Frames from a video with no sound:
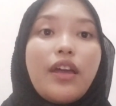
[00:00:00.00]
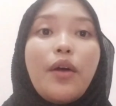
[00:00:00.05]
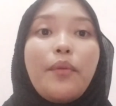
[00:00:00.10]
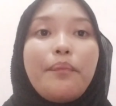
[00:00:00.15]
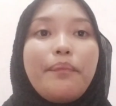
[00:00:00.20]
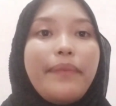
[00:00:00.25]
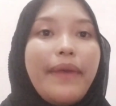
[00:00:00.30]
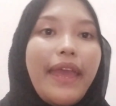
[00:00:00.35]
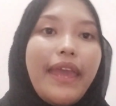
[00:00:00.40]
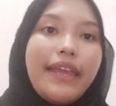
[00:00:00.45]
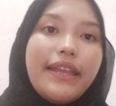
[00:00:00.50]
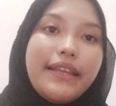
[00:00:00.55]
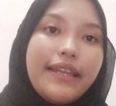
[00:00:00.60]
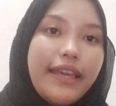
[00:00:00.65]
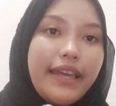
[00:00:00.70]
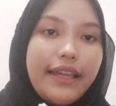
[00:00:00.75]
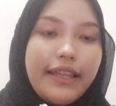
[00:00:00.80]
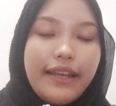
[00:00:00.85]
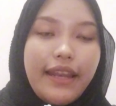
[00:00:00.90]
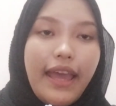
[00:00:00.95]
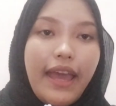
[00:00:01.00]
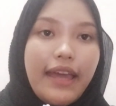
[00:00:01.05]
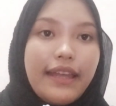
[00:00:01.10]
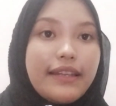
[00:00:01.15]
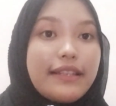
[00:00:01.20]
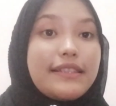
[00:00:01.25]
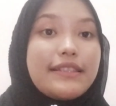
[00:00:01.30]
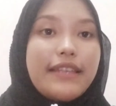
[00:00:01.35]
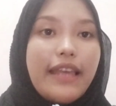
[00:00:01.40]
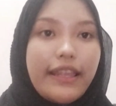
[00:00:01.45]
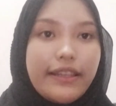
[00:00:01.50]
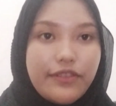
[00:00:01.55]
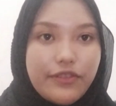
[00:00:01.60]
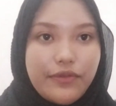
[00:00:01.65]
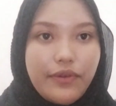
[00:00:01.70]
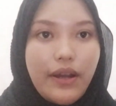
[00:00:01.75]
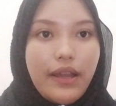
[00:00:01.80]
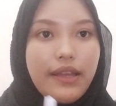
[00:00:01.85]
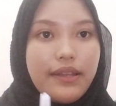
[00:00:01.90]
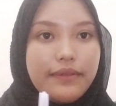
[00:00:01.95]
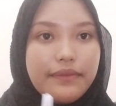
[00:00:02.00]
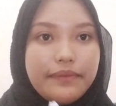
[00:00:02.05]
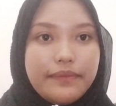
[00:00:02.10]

companion, and etc.